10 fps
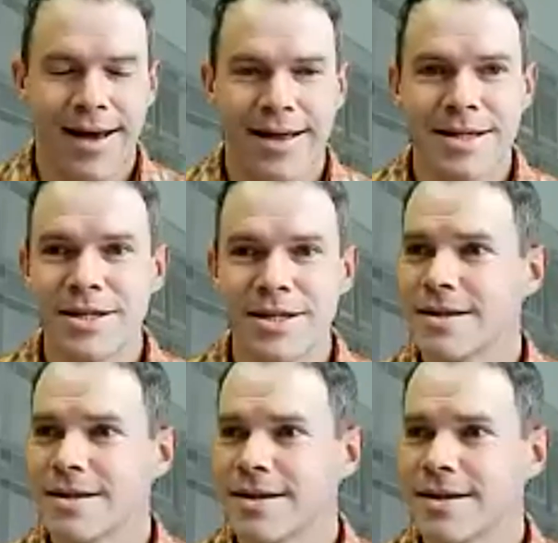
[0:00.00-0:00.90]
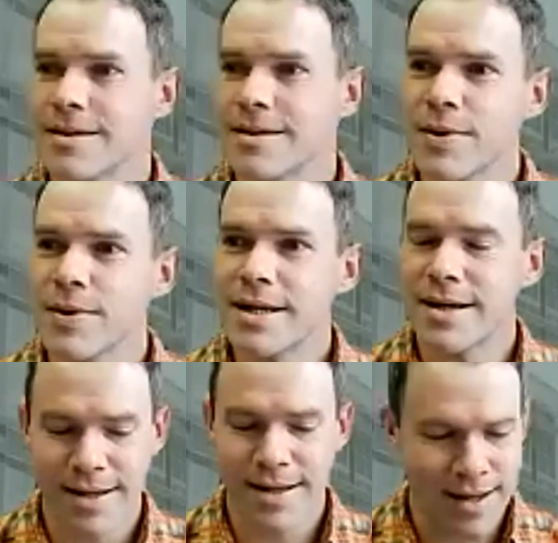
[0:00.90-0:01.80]
this one,
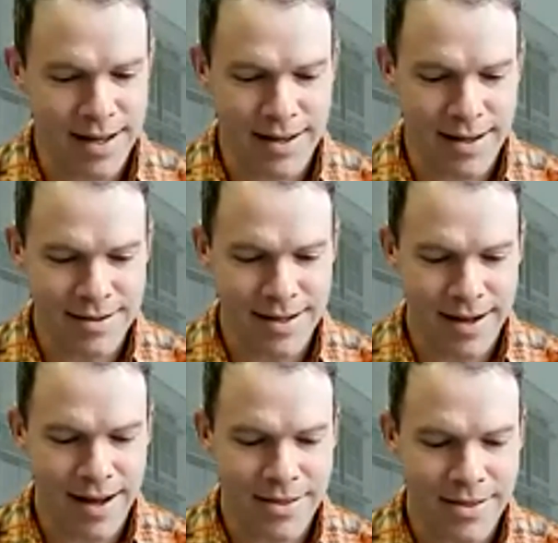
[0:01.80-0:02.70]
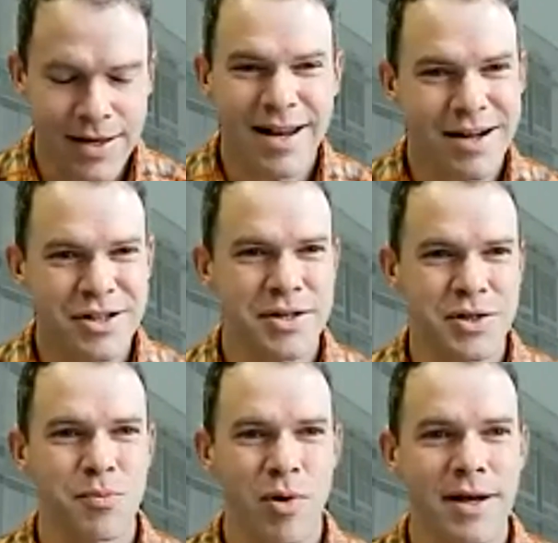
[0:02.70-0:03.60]
I think it actually
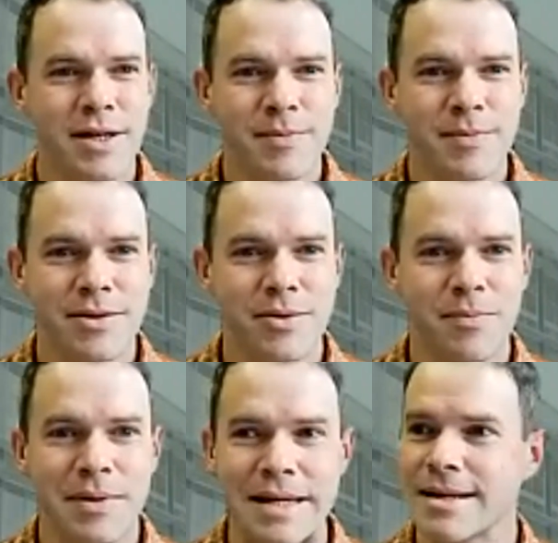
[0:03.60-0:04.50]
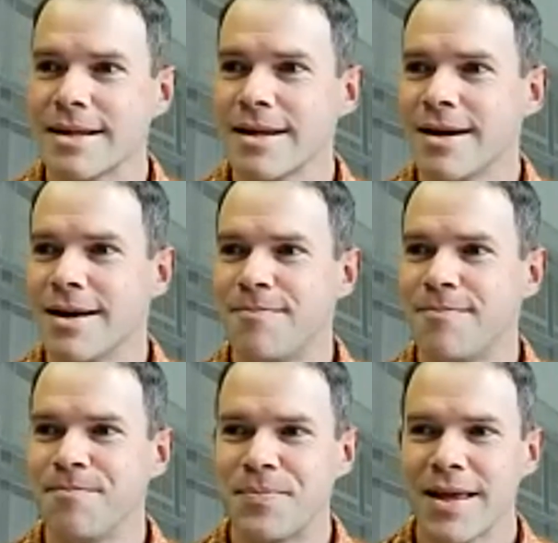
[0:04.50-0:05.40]
surprised me a little bit. I
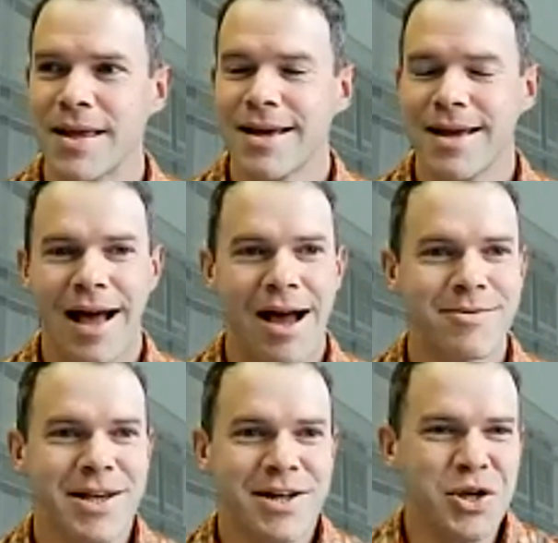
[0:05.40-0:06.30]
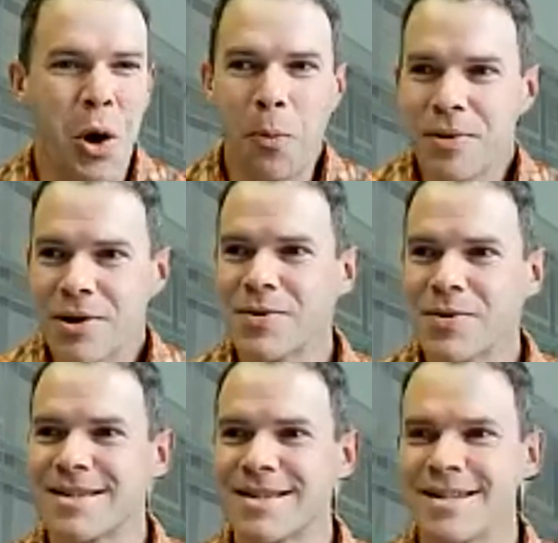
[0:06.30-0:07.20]
was actually hoping
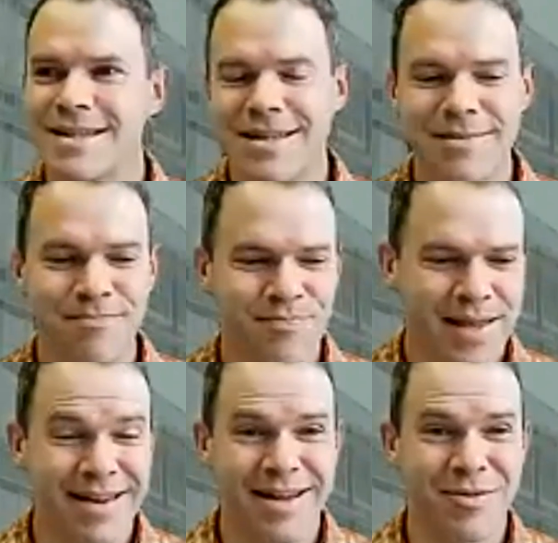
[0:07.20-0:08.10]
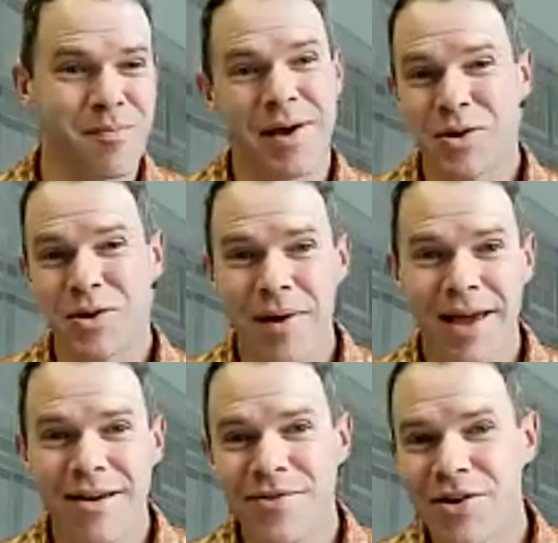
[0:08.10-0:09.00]
we'd see kind of better
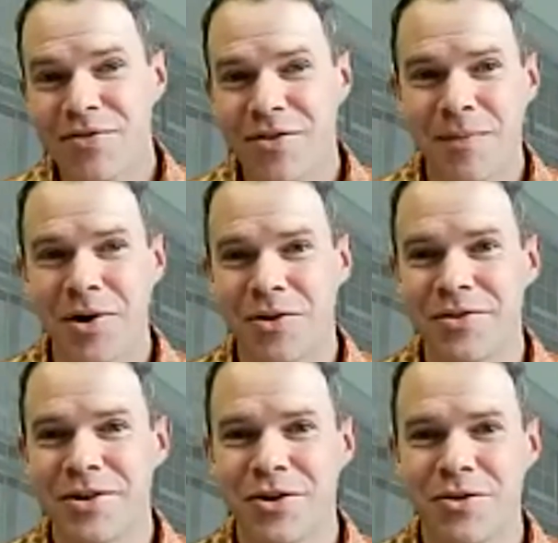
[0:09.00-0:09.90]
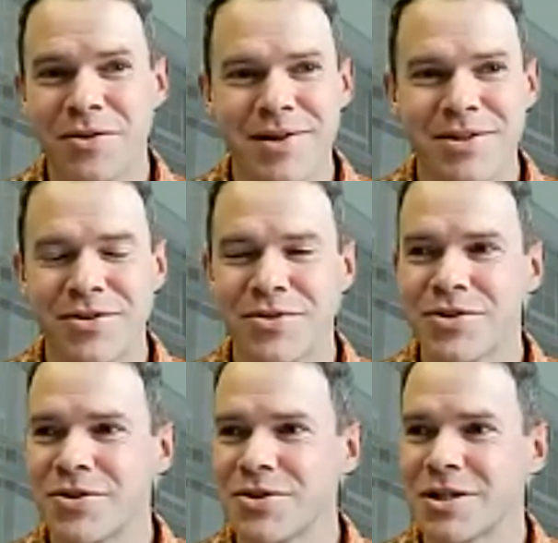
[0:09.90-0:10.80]
behavior from our early career
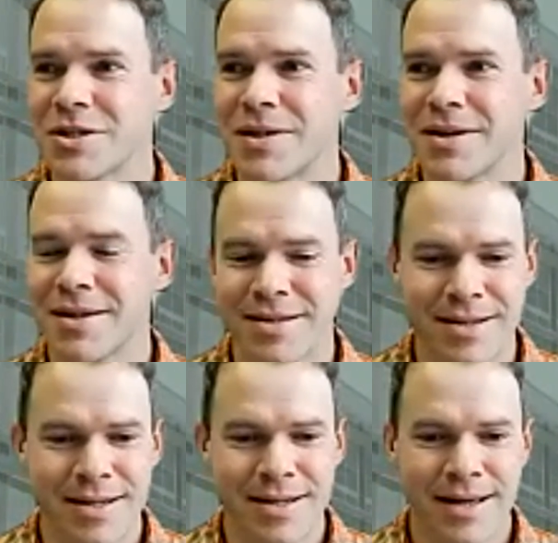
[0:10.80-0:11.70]
researchers, just because,